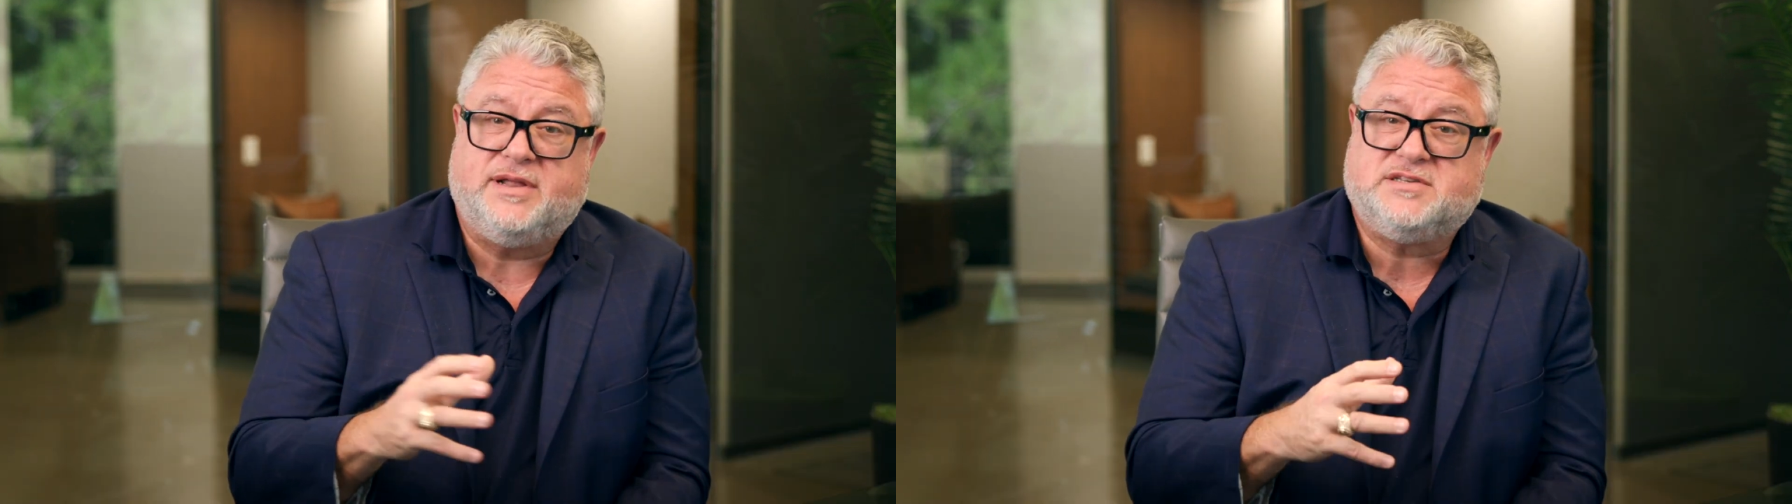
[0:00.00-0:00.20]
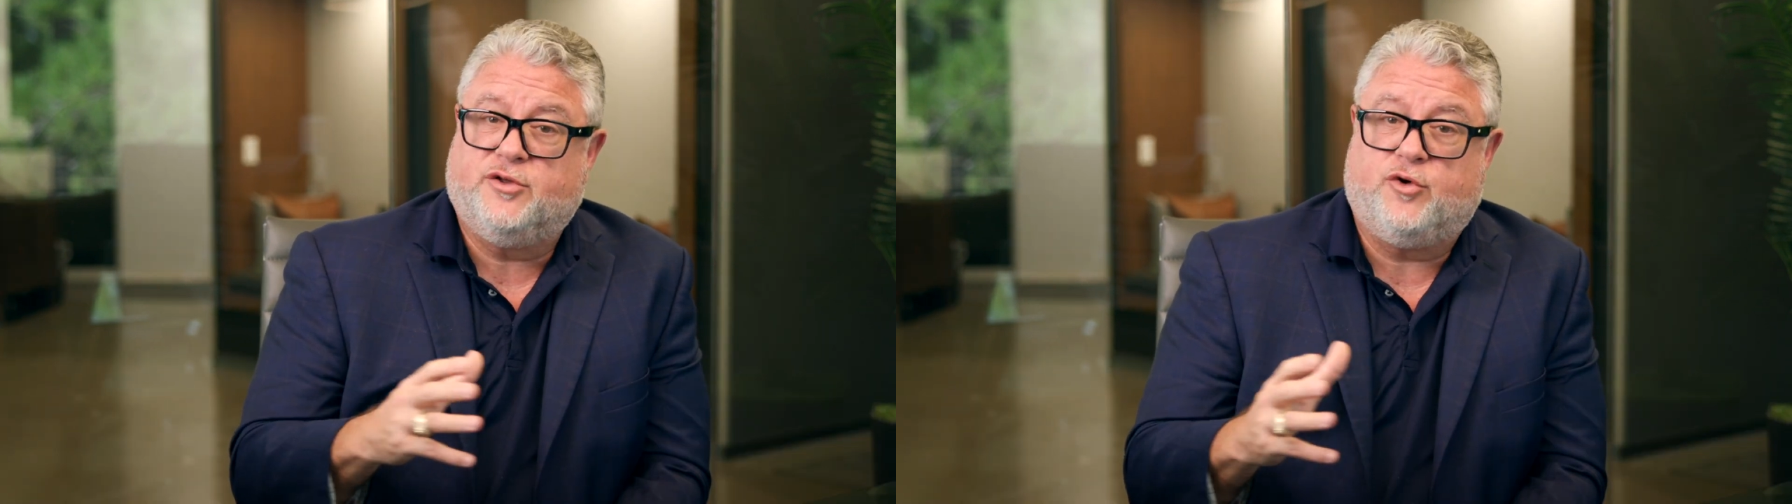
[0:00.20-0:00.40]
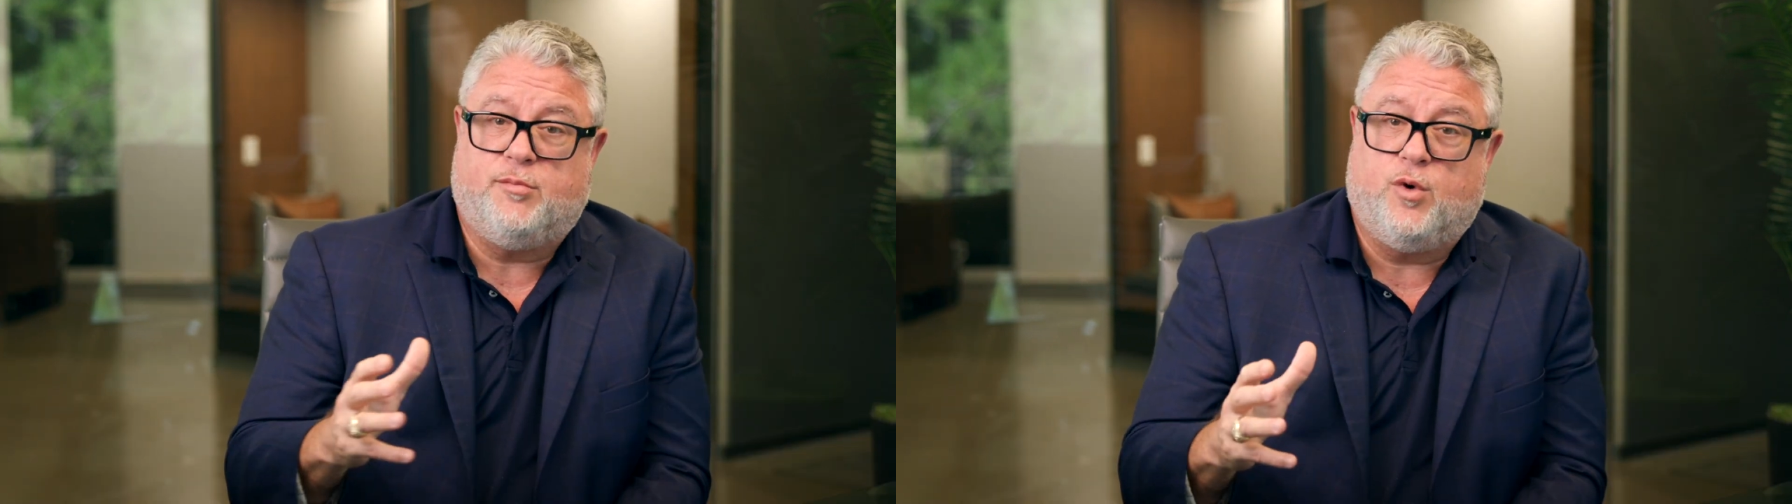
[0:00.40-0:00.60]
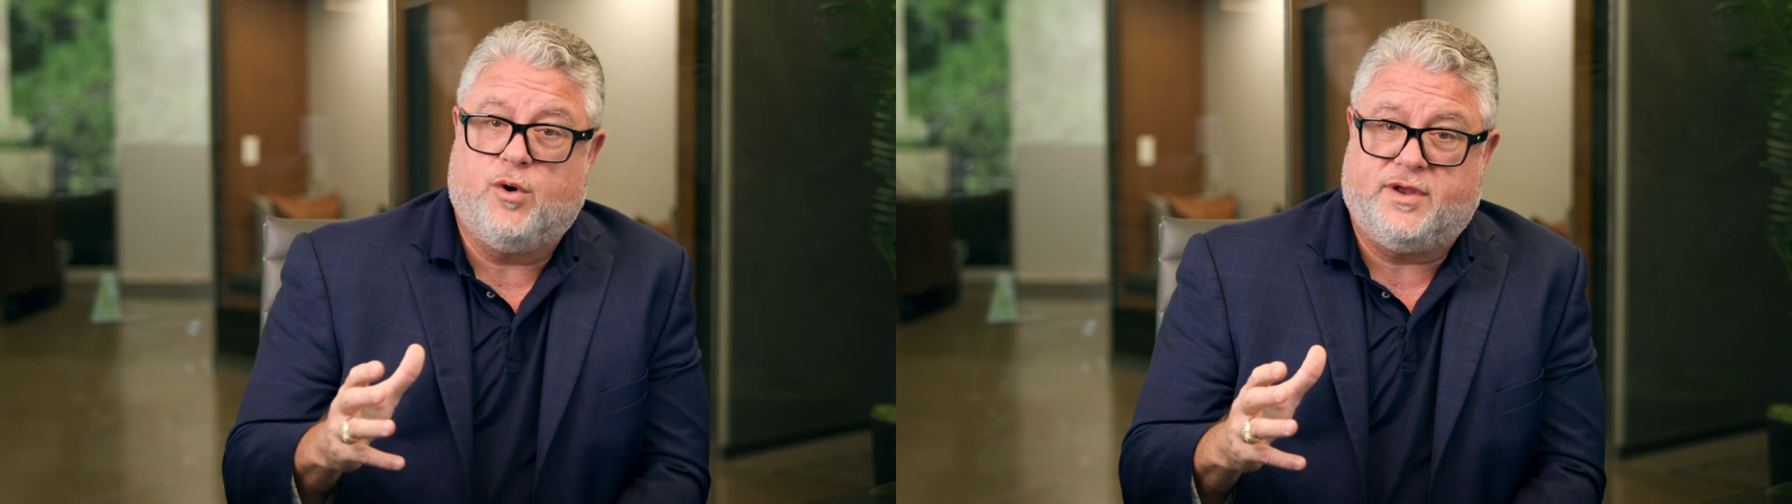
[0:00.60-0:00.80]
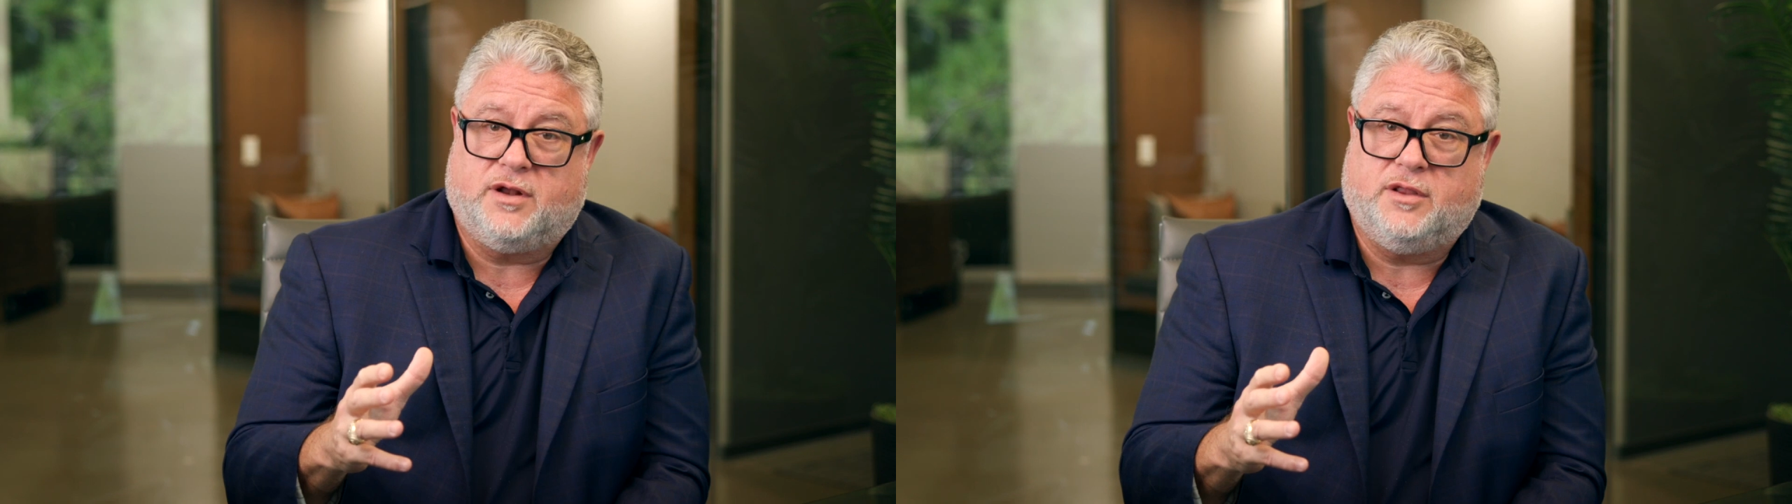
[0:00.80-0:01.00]
but it's little
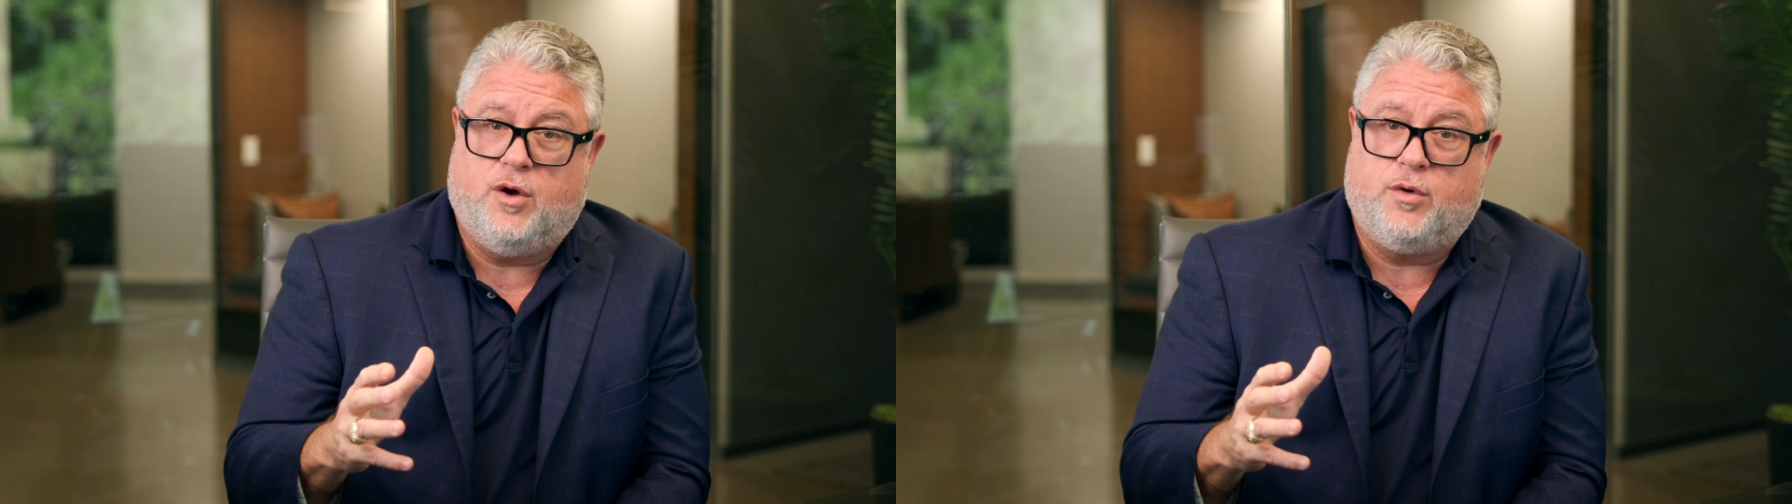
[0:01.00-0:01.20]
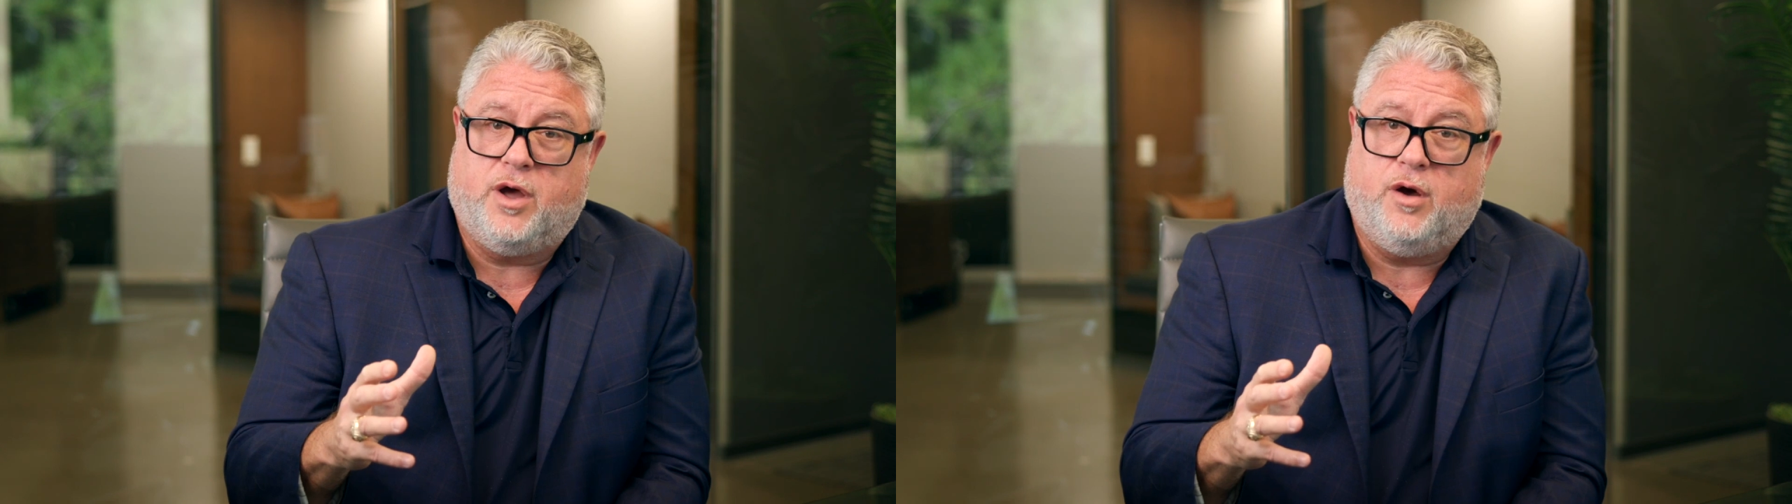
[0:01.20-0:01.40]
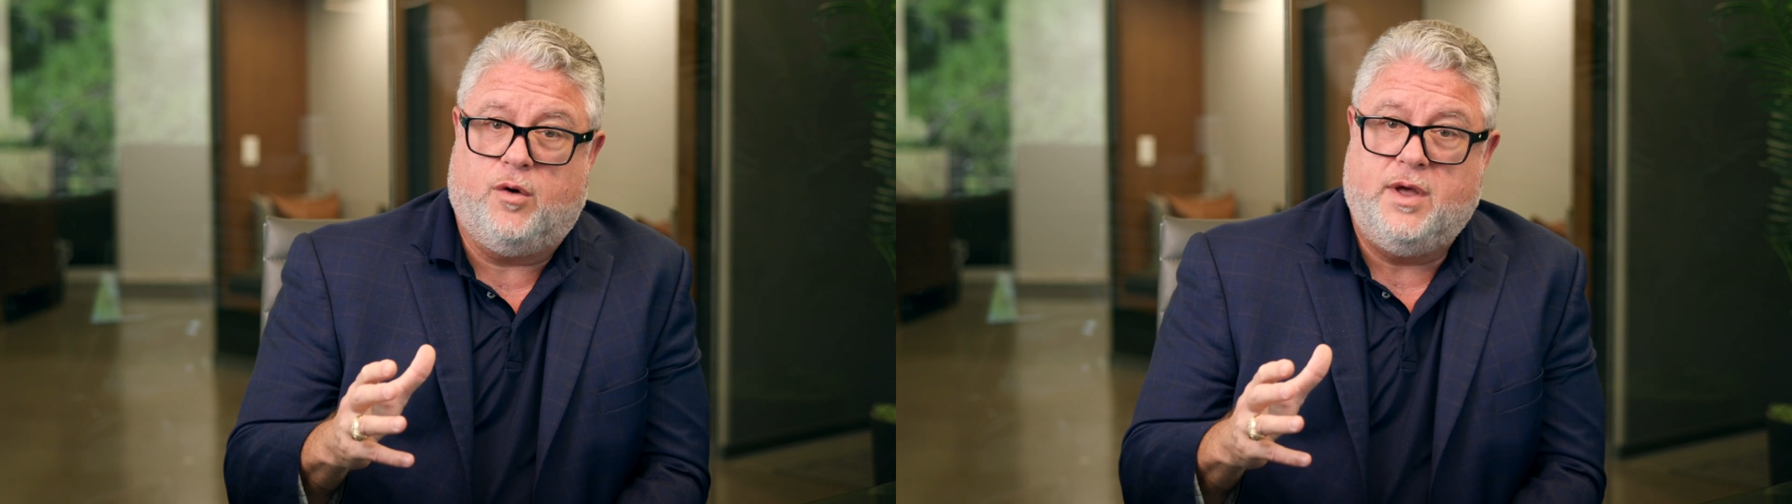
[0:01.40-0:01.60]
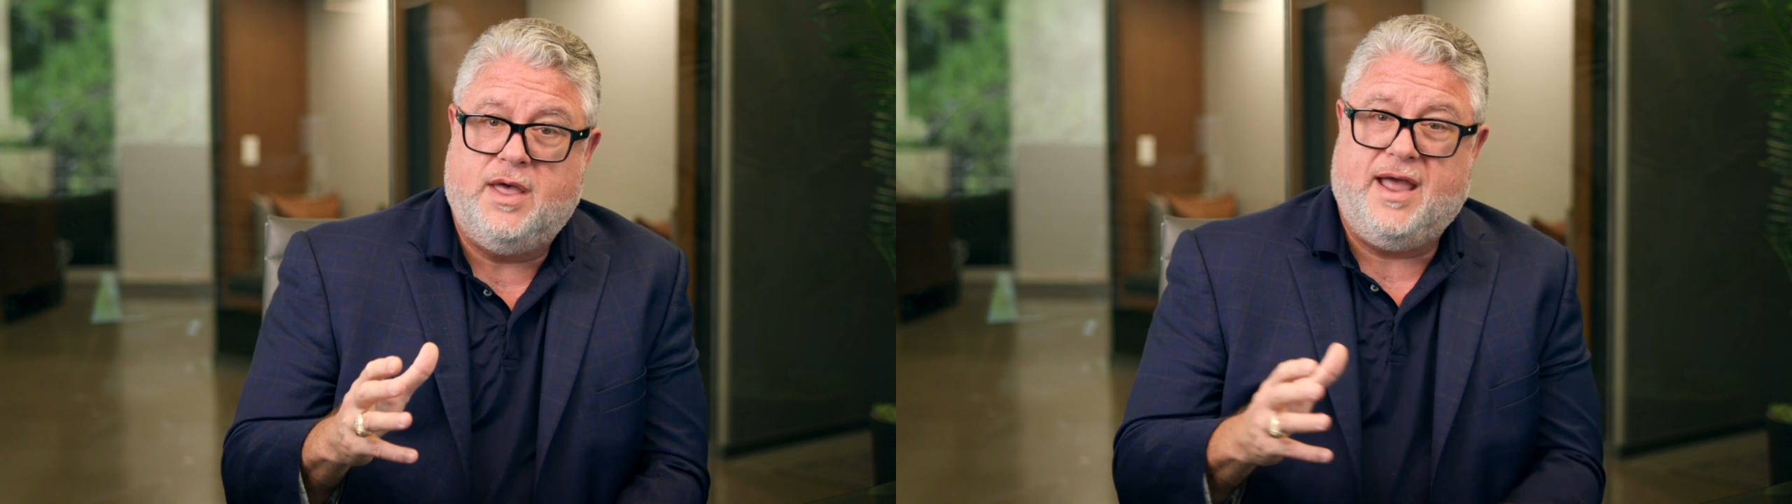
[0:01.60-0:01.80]
more than a logo,